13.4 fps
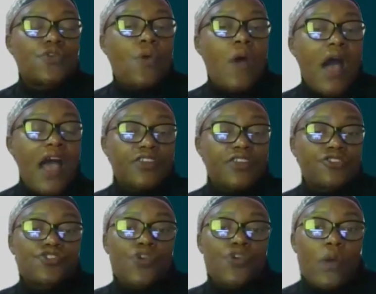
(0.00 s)
so hard
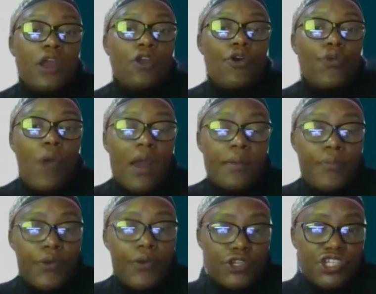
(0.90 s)
and so well on one
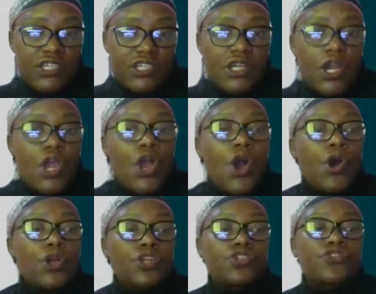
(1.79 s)
project
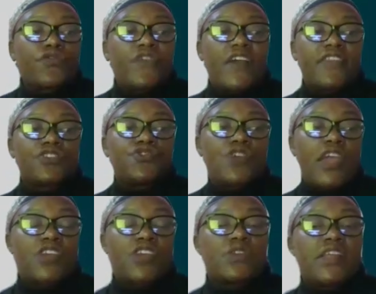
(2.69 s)
only to find that you
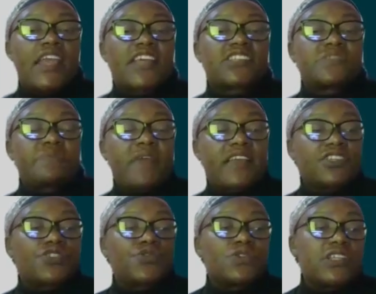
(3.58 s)
are actually
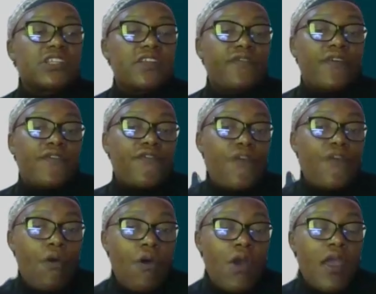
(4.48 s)
expected to deliver
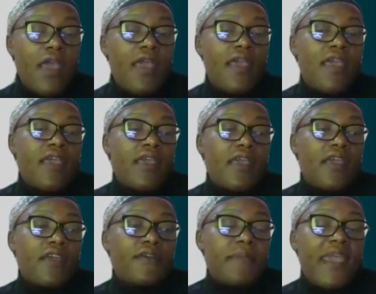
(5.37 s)
4
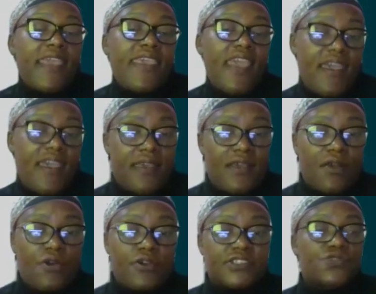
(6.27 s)
per year
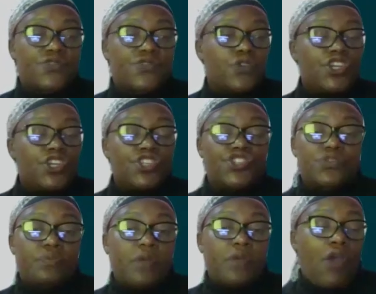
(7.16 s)
because it's
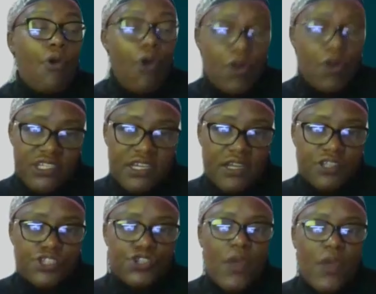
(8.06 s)
each a
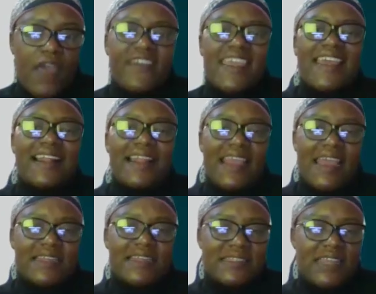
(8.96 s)
quarter. So having a
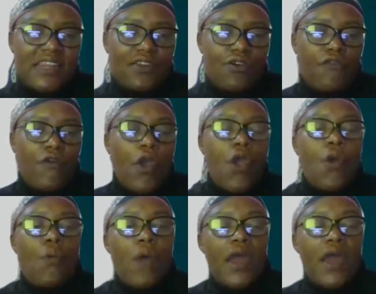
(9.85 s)
clear understanding of
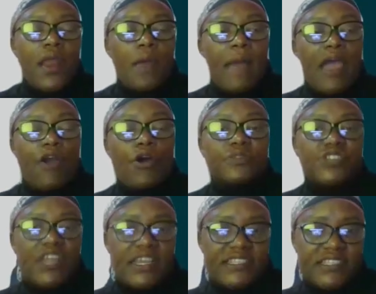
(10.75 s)
what are my
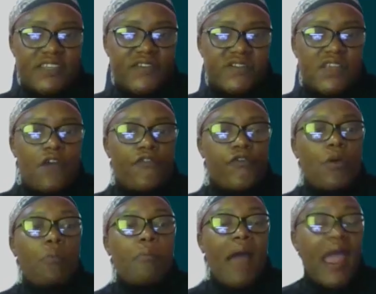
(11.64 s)
objectives
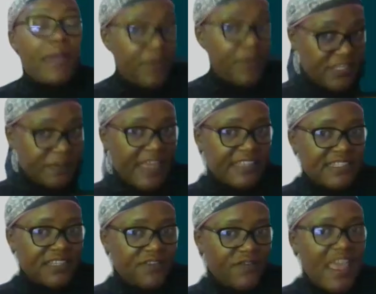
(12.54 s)
from my
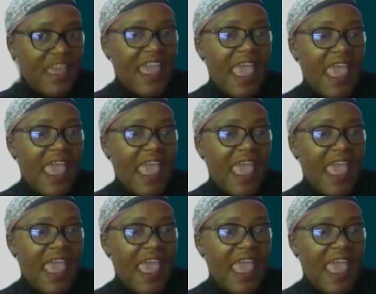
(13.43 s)
perspective